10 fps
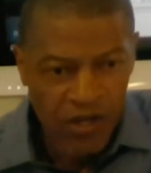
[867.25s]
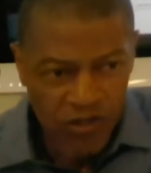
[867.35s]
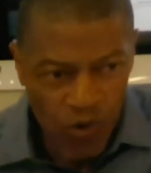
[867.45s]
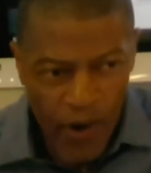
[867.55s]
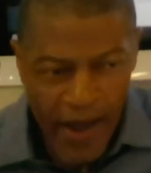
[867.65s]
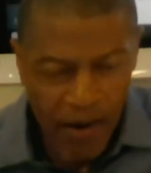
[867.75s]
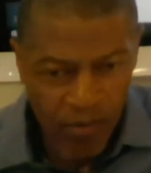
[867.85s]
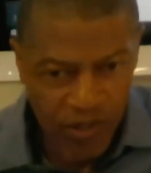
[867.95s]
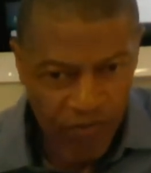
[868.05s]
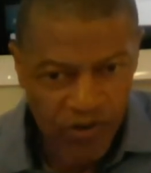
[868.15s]
So
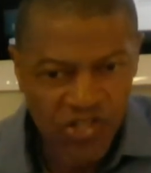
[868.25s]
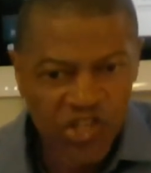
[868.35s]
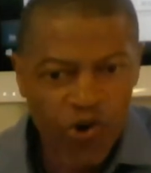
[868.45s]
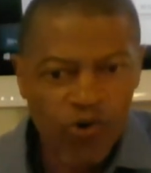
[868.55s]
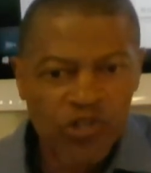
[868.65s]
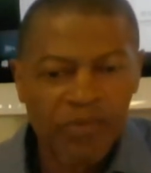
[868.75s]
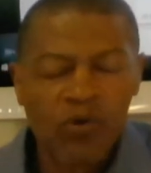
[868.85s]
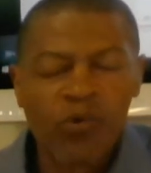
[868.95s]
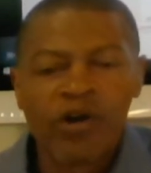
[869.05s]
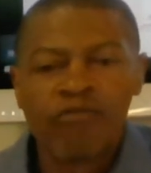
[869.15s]
animals have a stereotypical
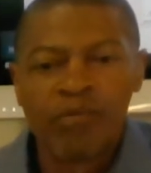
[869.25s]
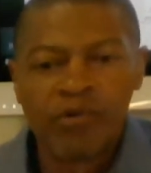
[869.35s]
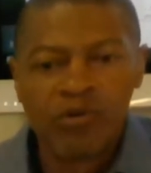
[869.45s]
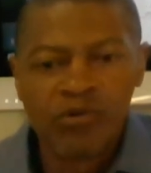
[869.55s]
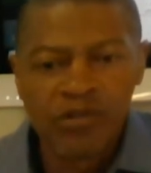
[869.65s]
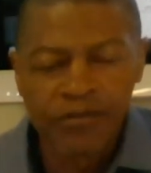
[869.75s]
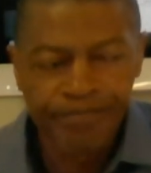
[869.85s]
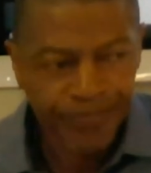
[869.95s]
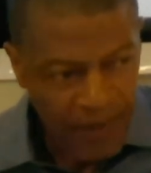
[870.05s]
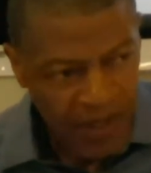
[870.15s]
way of reproducing.